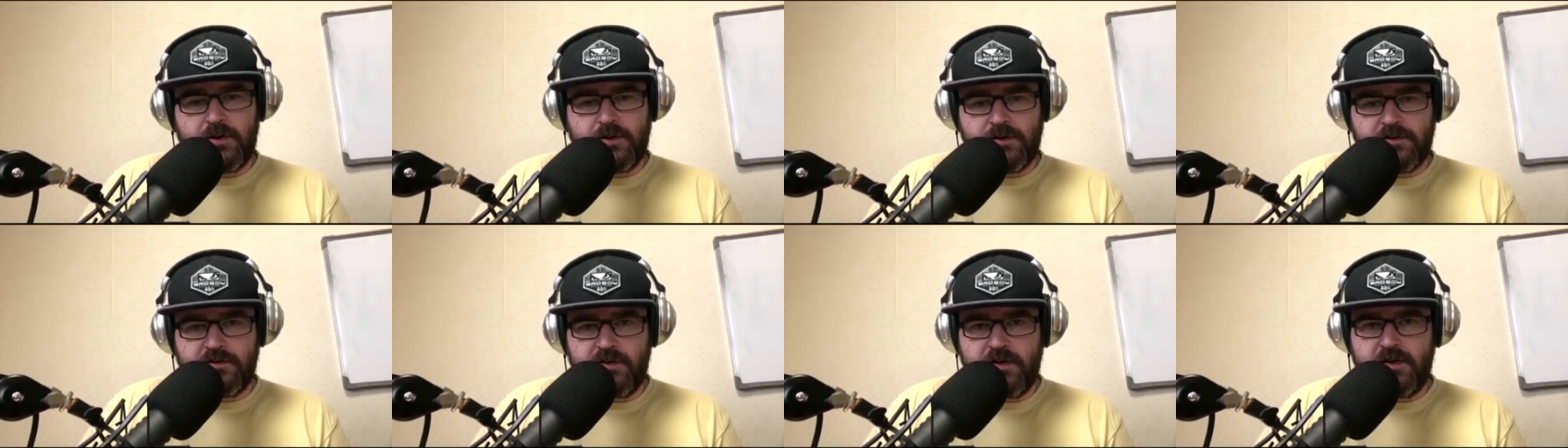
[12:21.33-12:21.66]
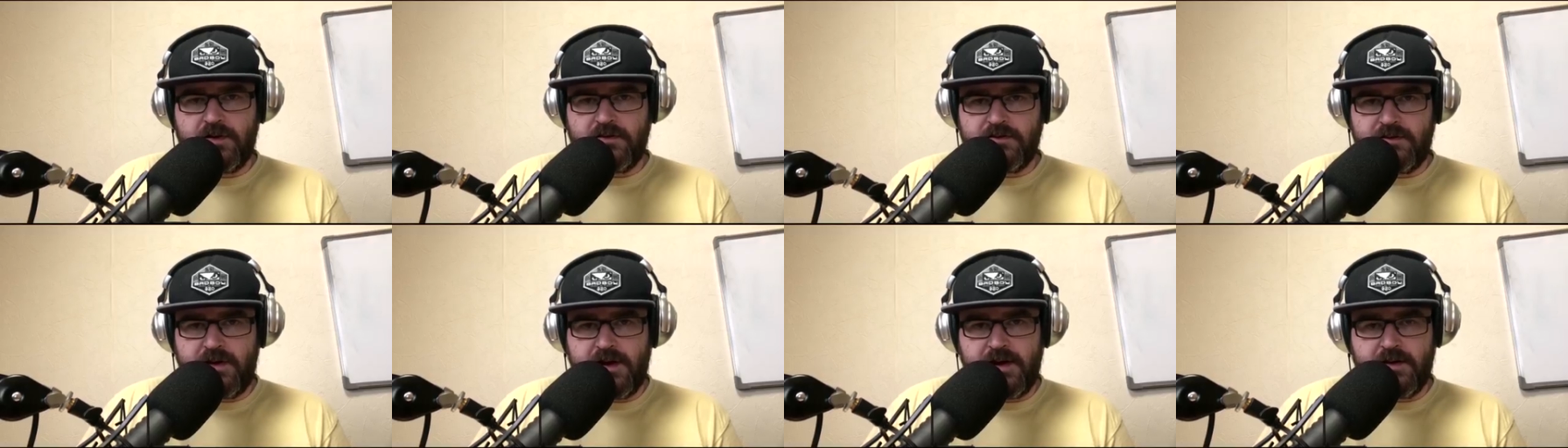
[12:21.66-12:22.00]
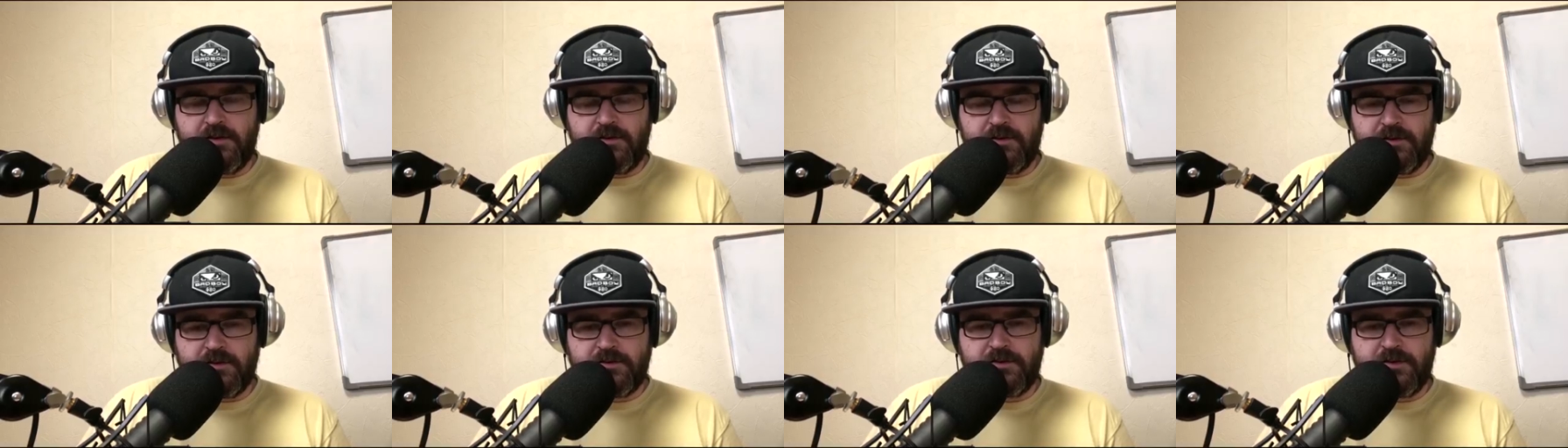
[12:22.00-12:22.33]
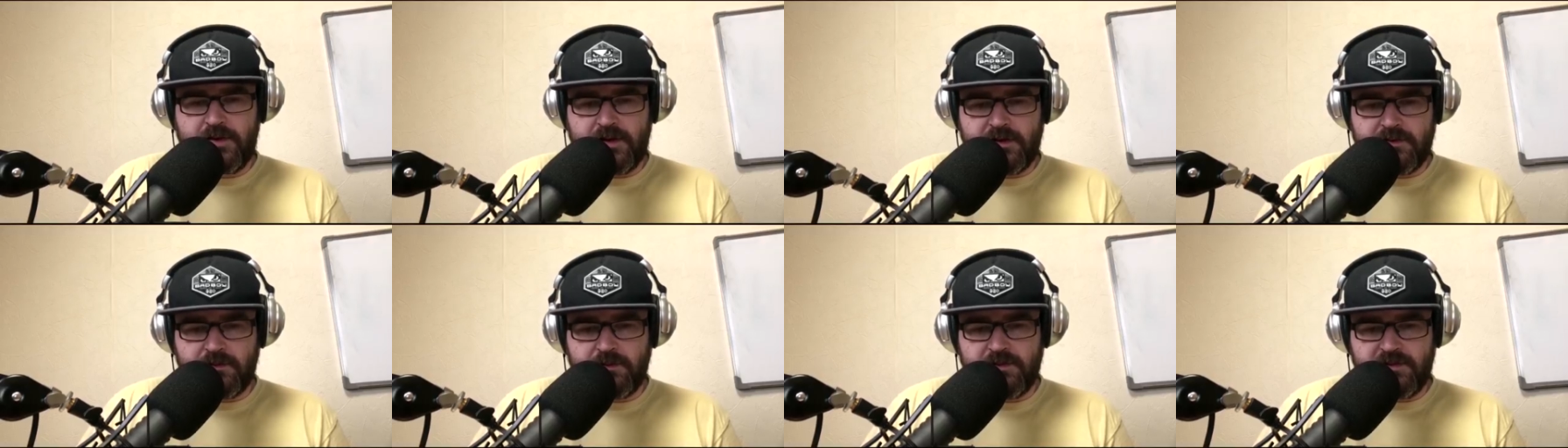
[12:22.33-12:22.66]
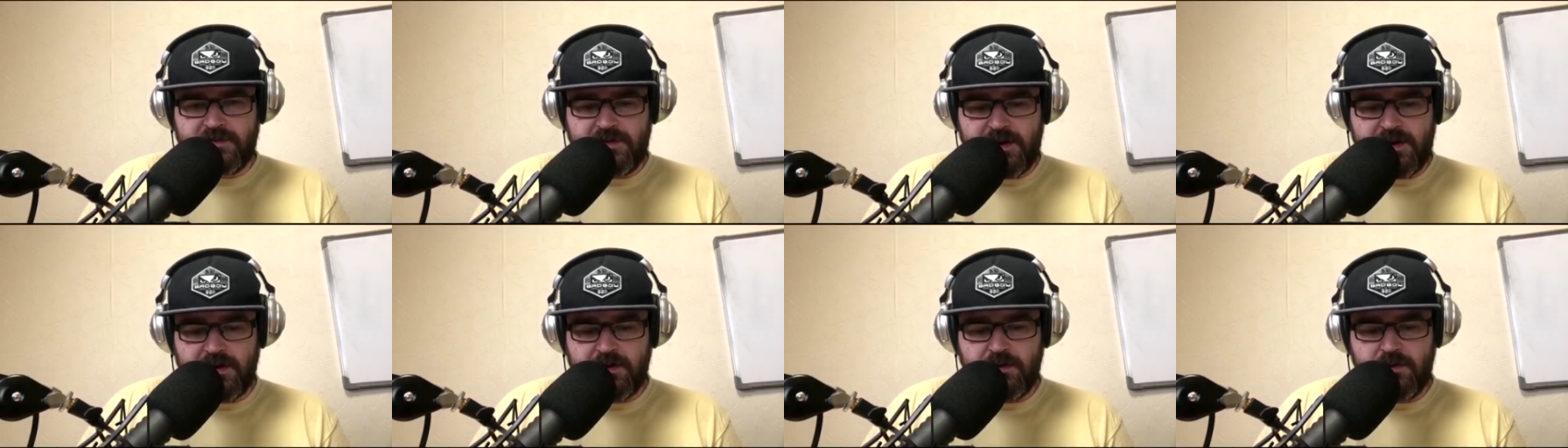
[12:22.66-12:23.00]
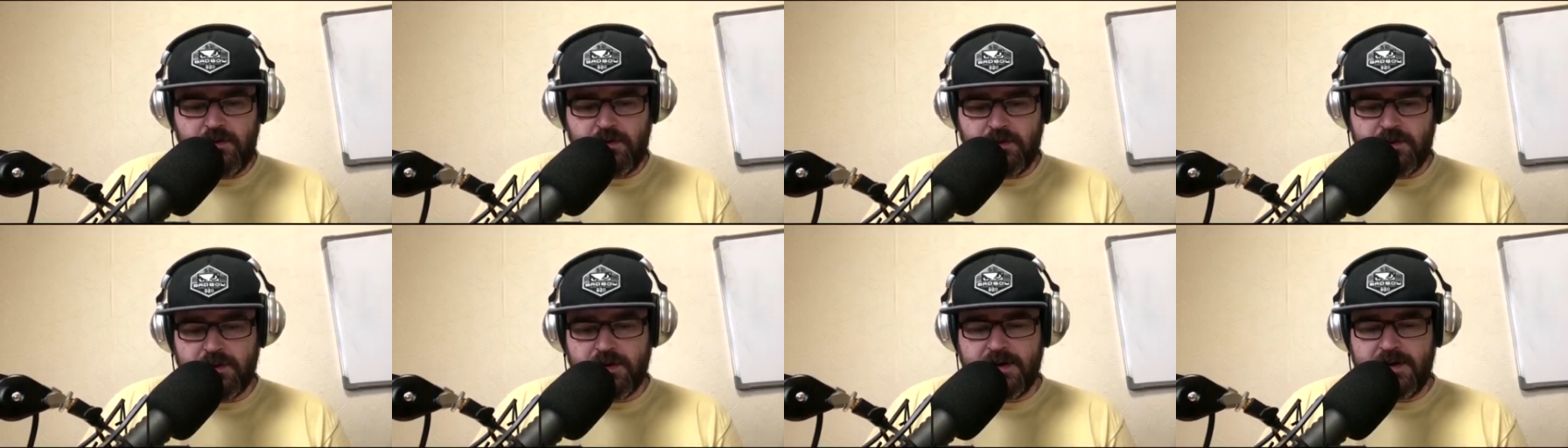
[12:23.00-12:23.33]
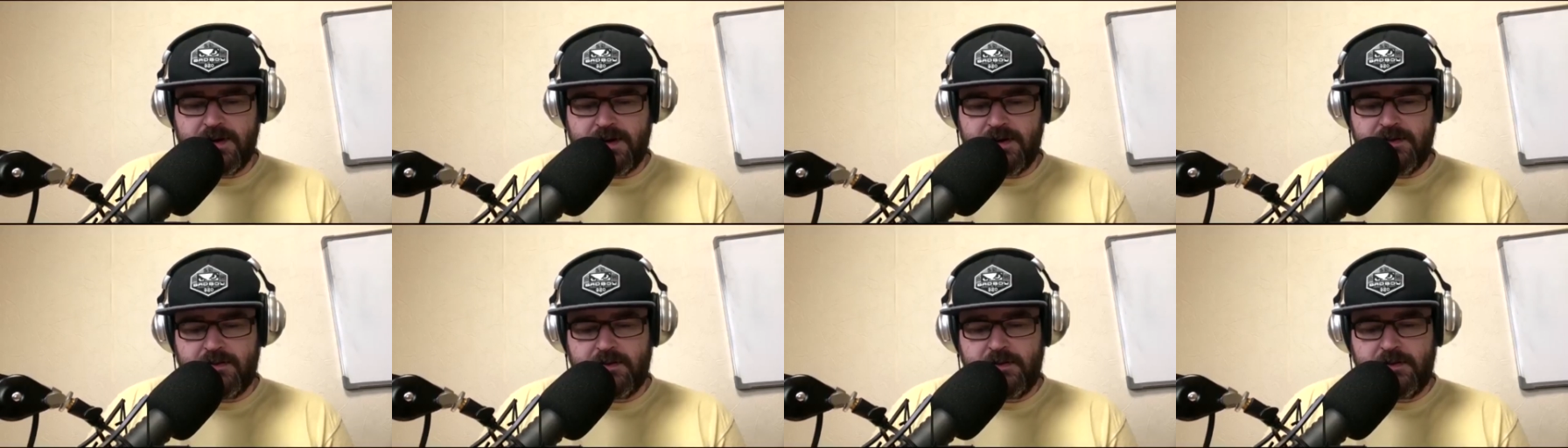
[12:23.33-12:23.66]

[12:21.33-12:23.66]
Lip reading: He's dangerous, as we said, going late.